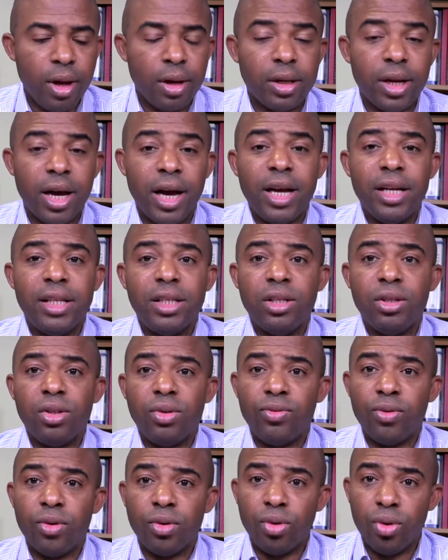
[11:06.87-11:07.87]
Now, it is
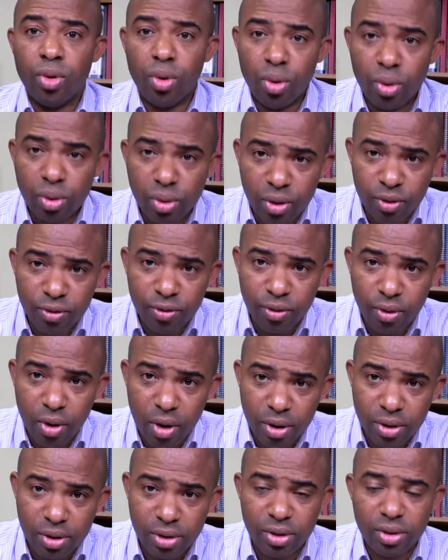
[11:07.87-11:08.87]
for those of
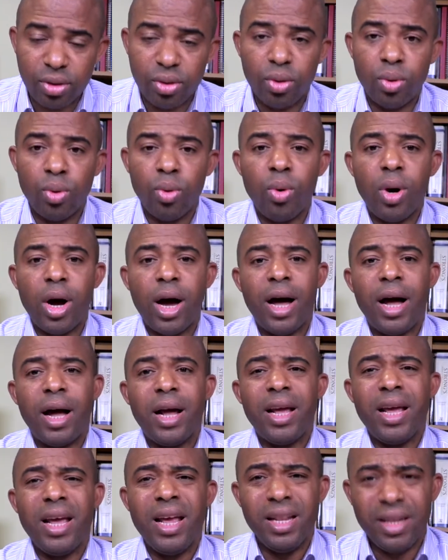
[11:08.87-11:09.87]
us who are
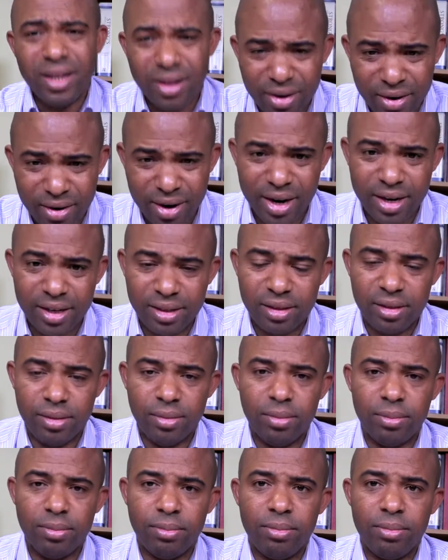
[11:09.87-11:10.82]
in Christ,